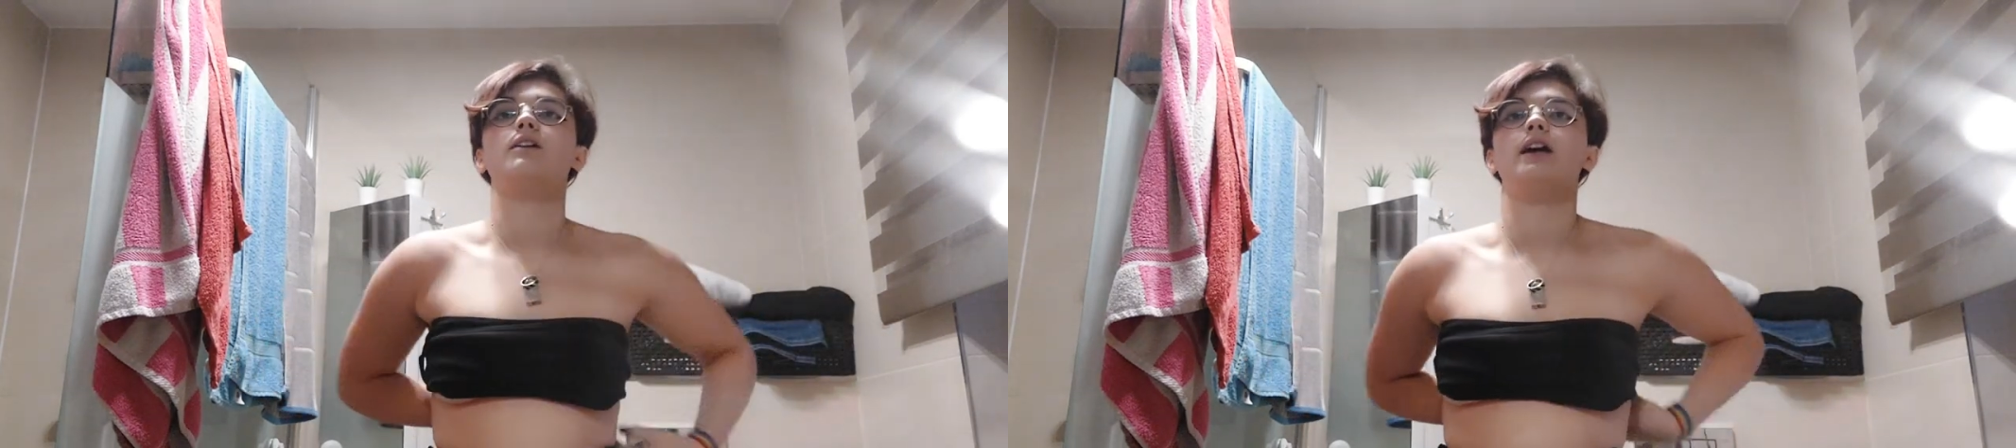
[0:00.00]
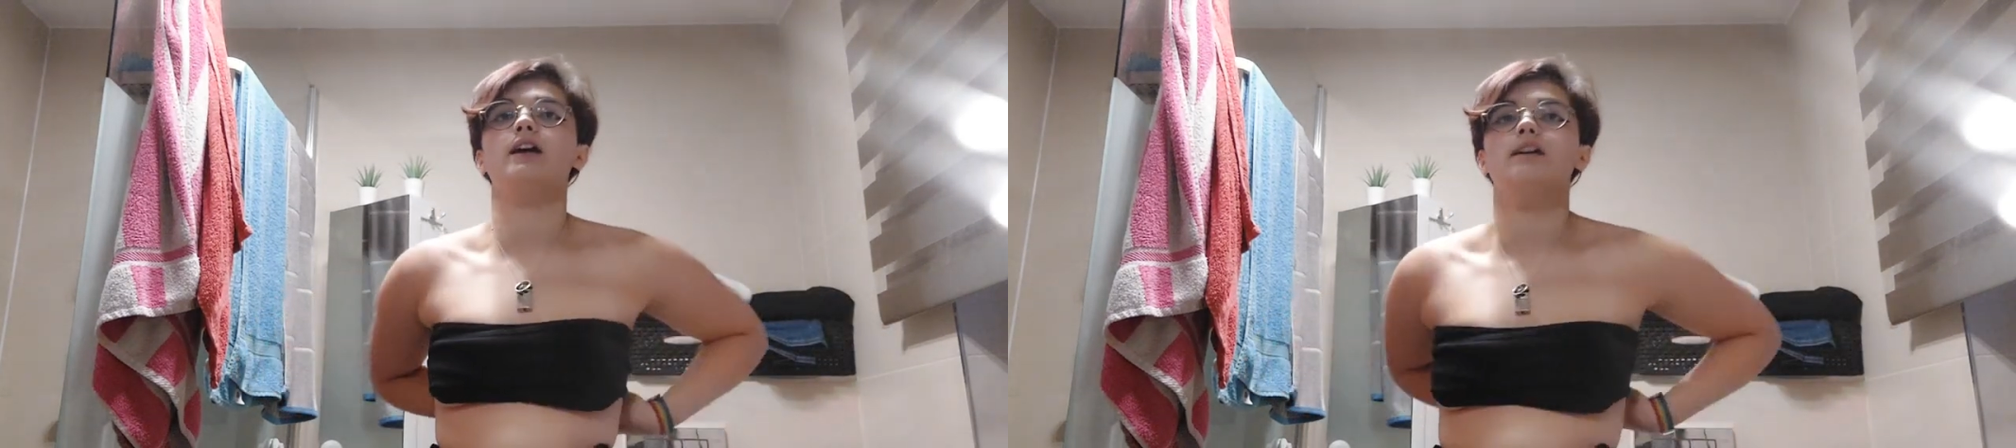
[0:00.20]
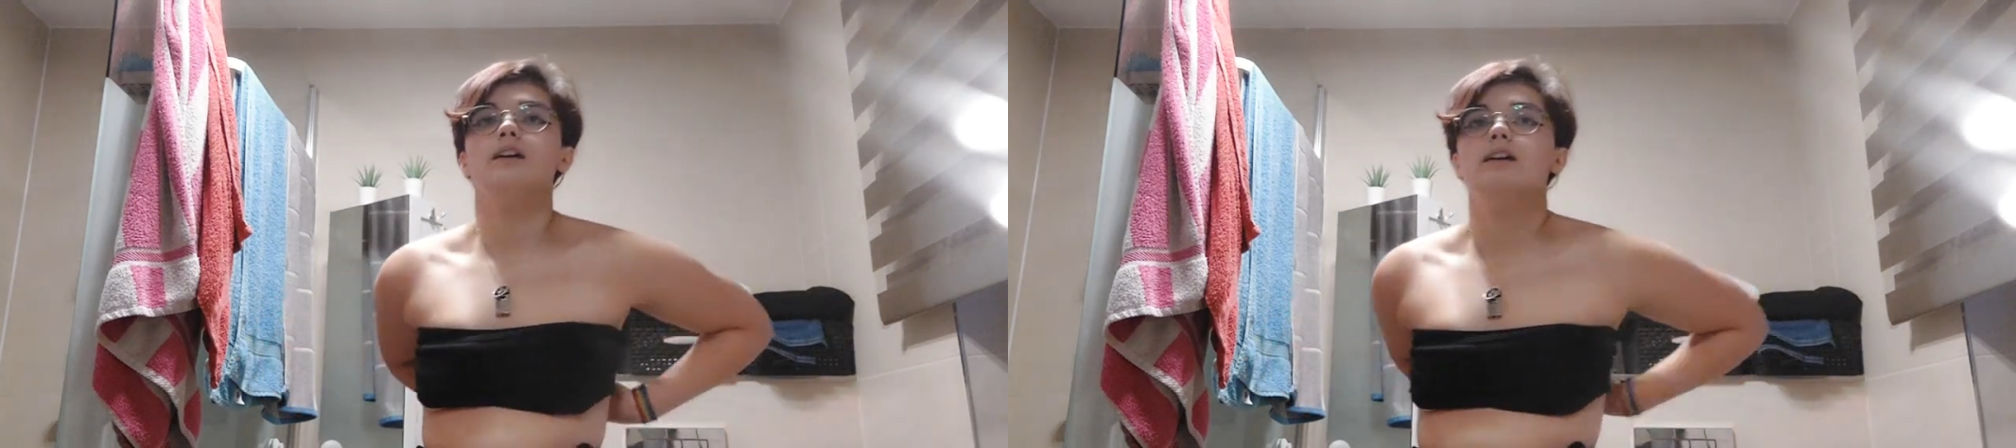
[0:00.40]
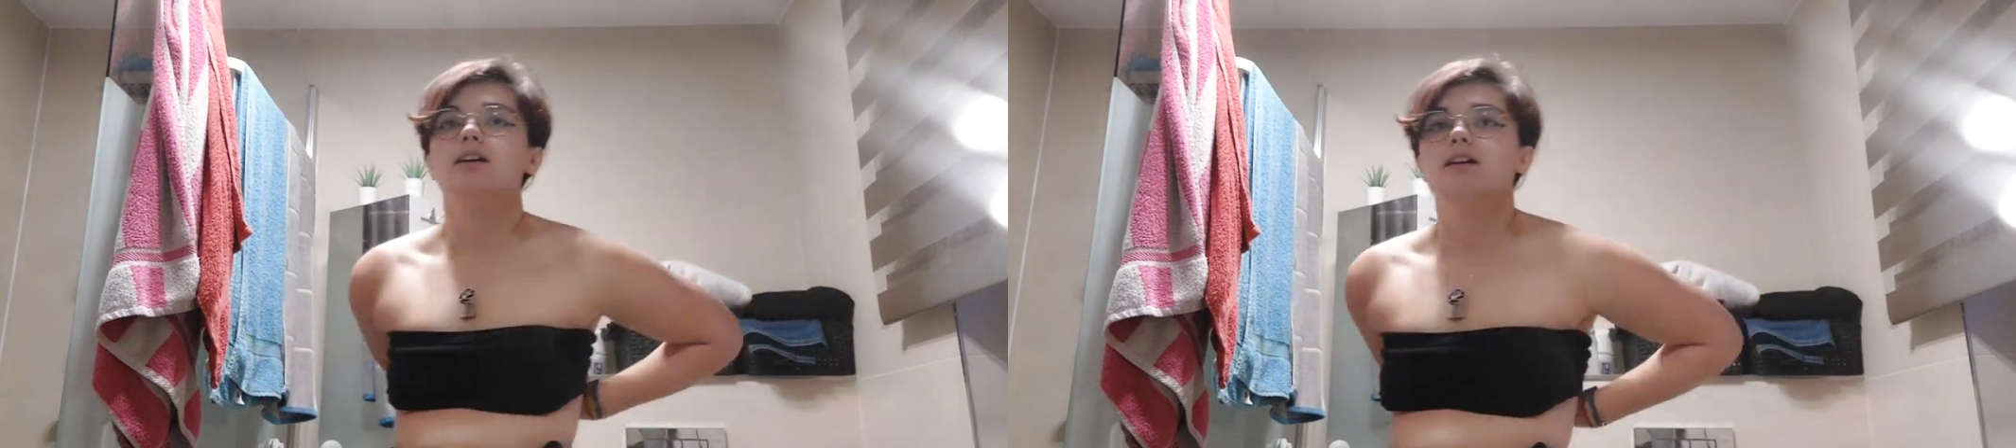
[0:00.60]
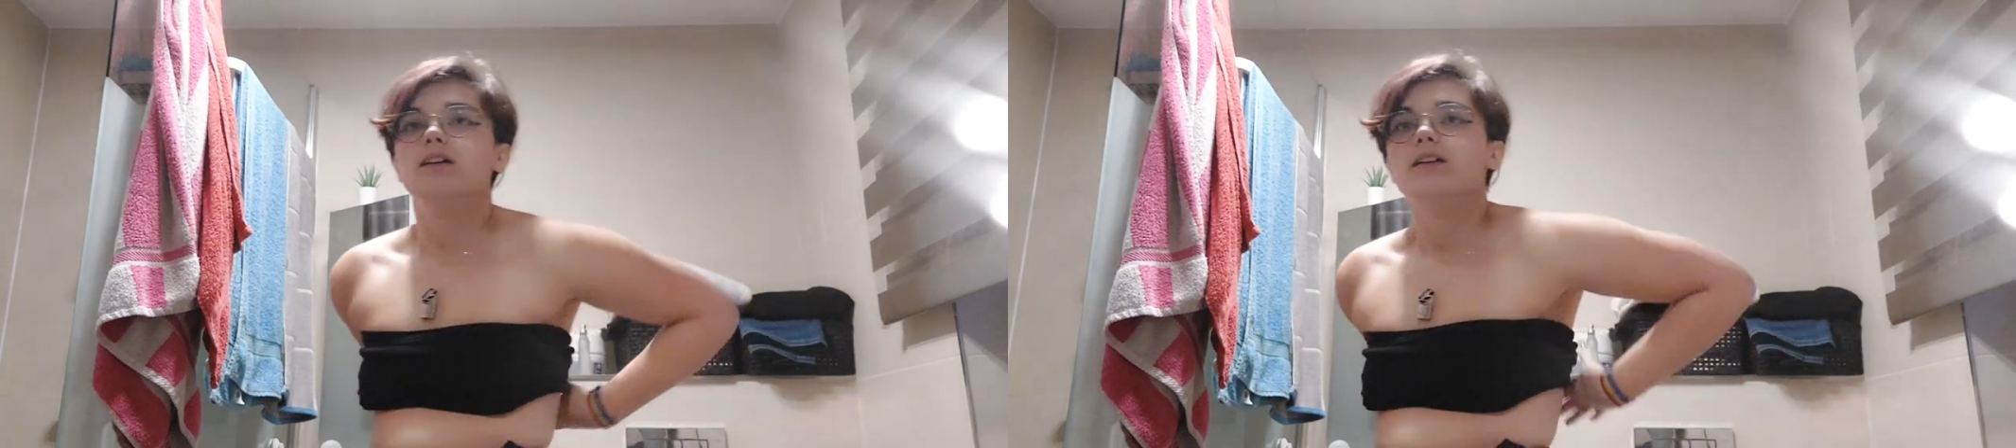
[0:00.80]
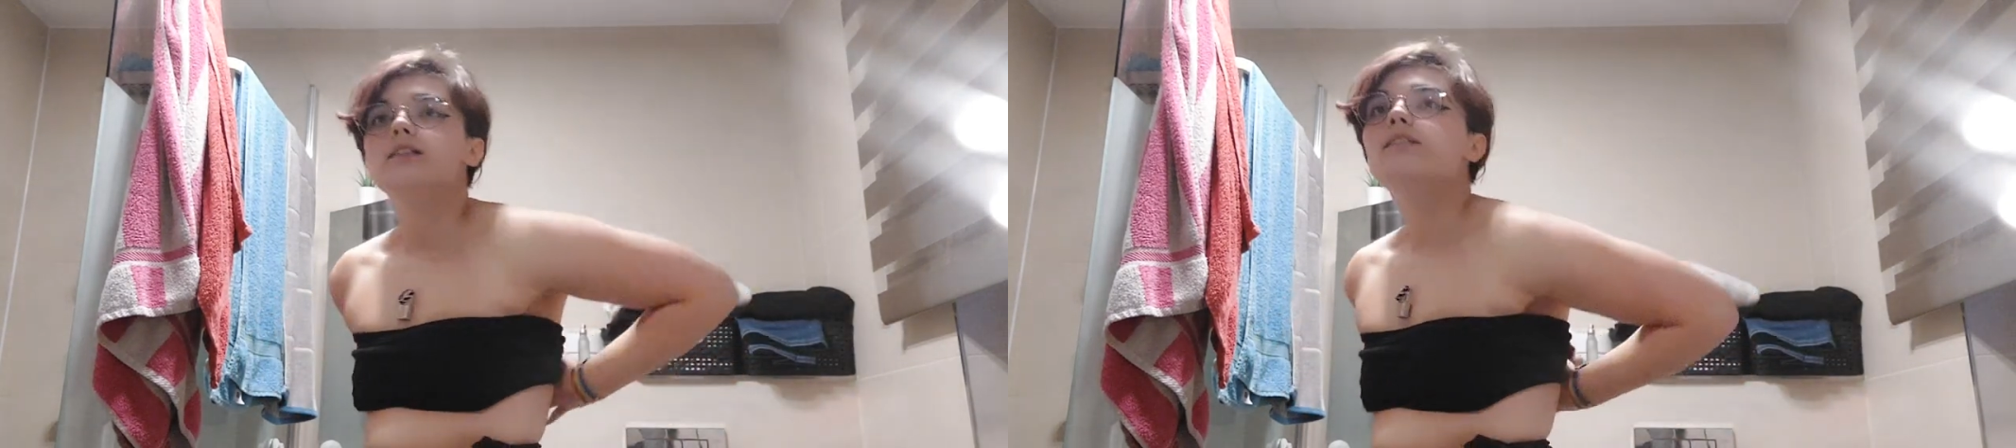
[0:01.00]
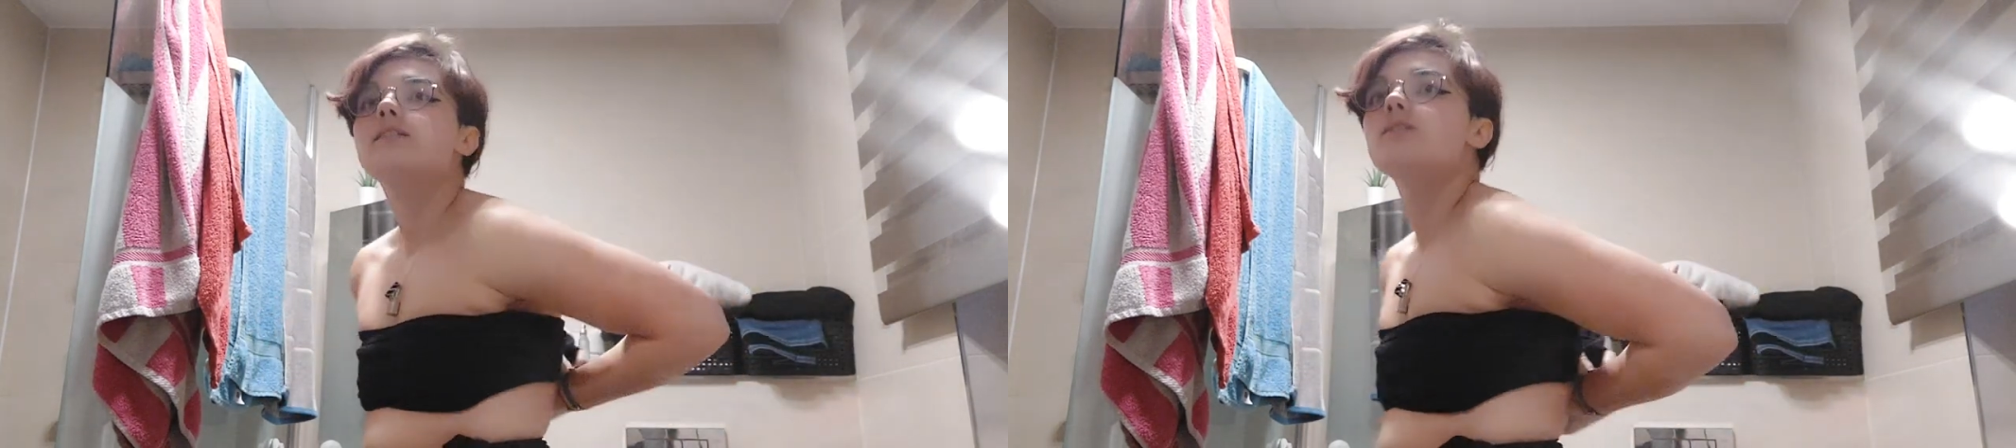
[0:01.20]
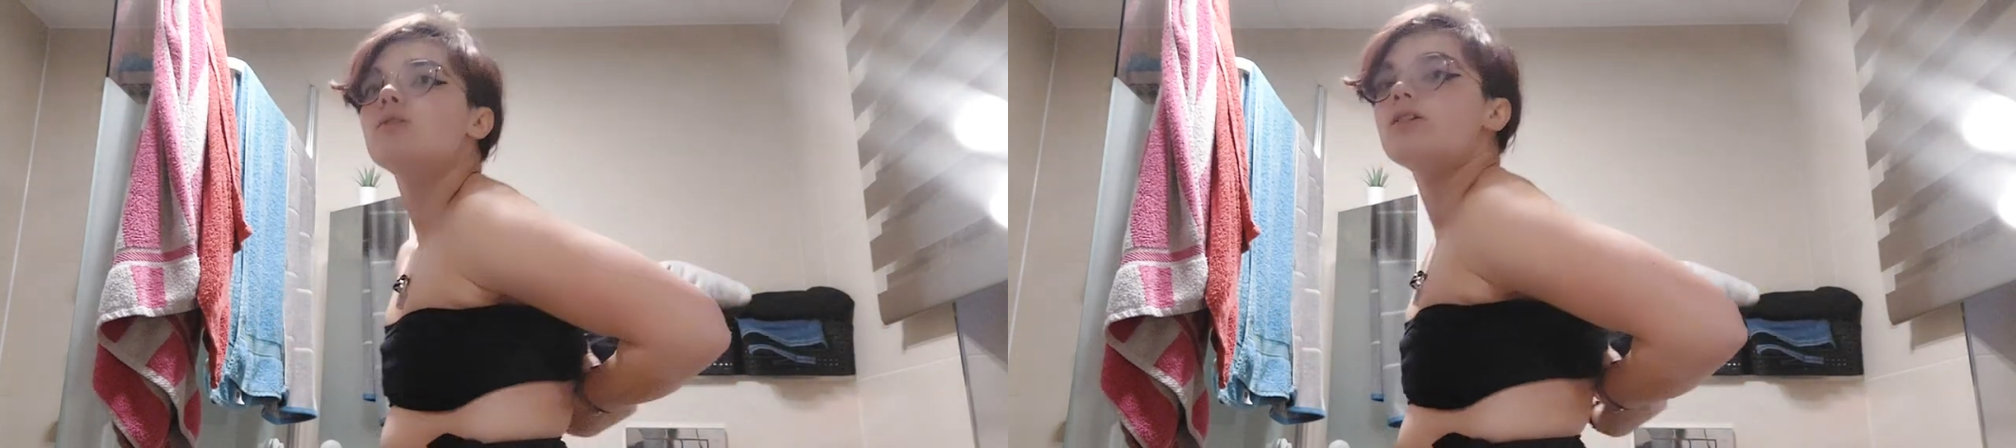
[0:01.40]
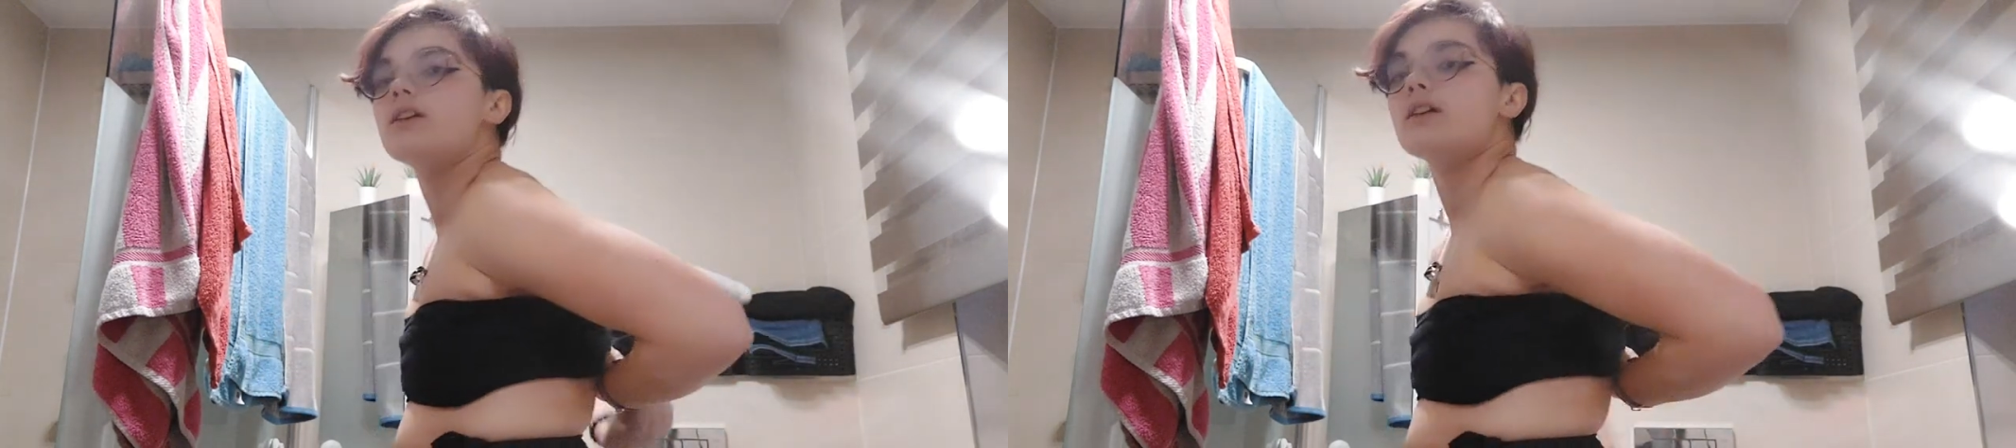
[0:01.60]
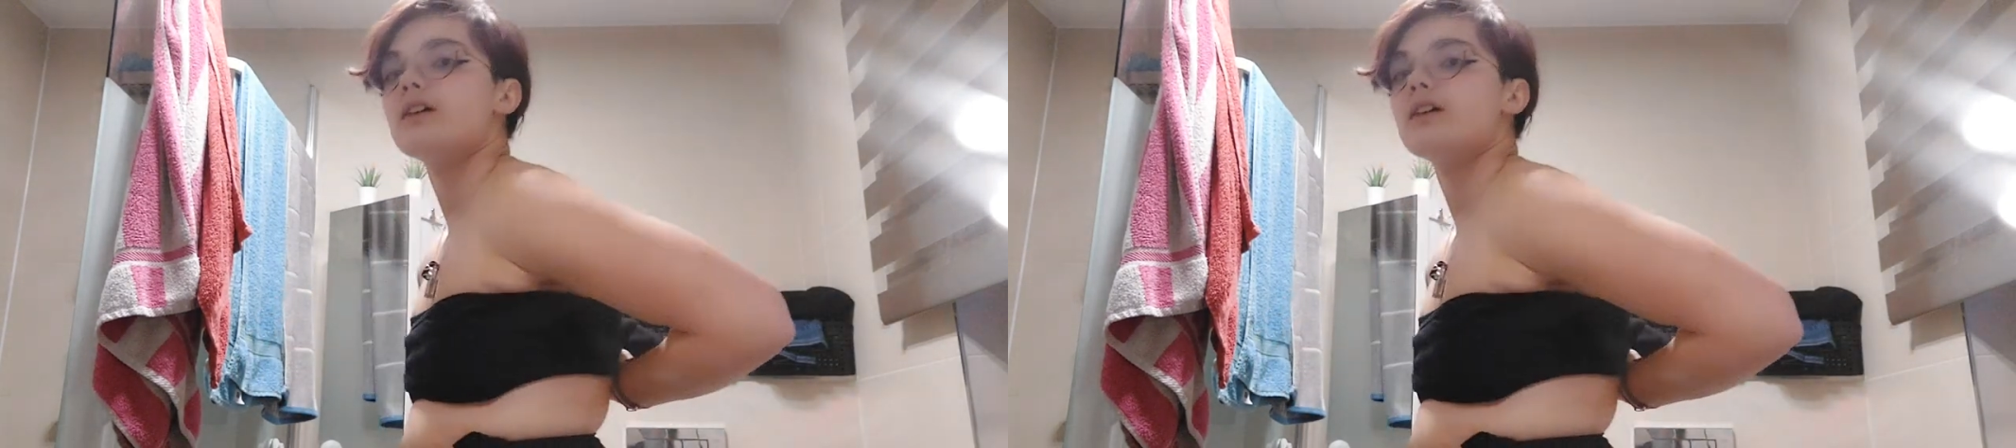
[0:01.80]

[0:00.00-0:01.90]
okay, this is good.